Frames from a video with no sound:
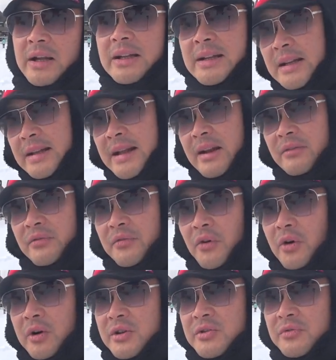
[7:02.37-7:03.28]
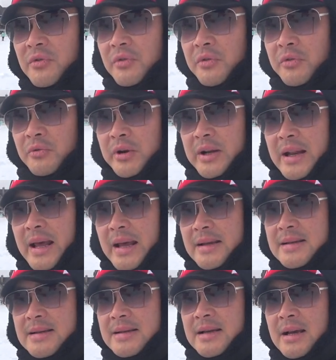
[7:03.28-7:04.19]
They did that for us for three
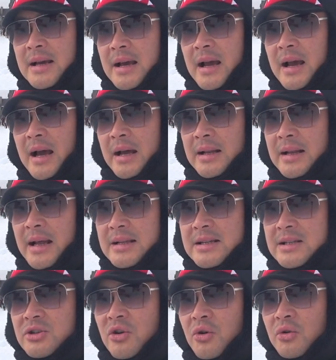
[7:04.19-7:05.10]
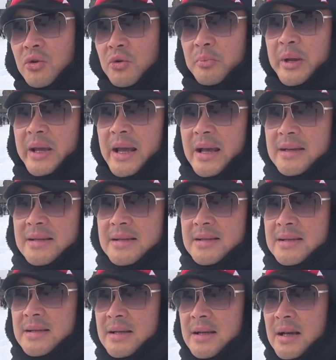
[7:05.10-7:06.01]
days, and that's total
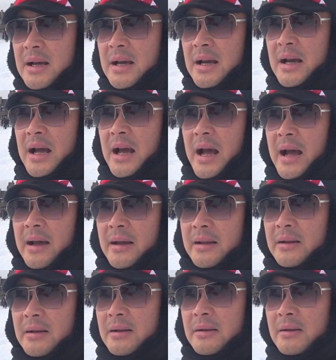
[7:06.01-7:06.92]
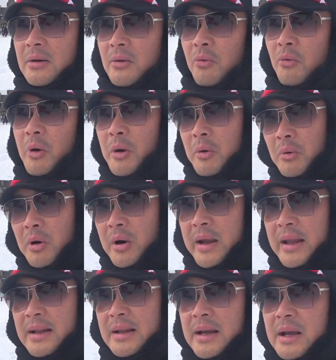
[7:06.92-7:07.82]
BS and we were
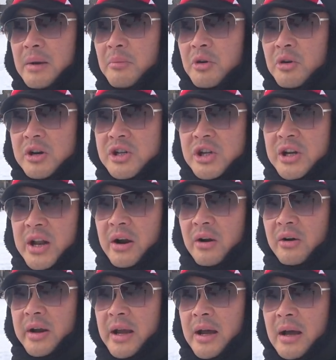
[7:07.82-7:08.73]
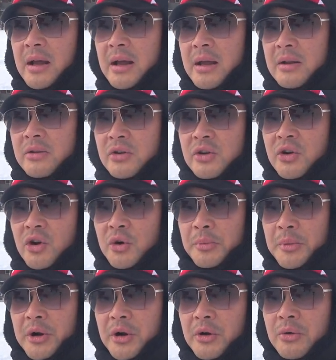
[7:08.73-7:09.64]
in the immigration area, the
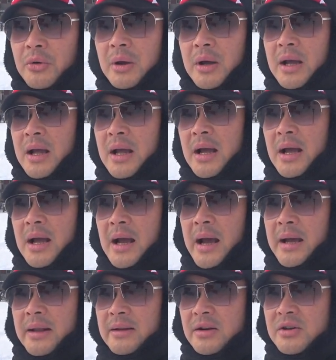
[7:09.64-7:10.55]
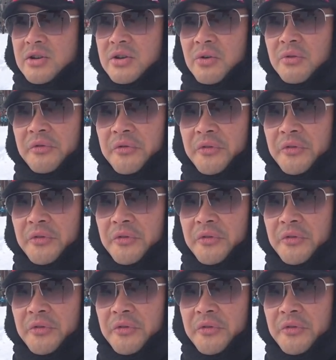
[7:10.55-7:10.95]
terminal, and there's no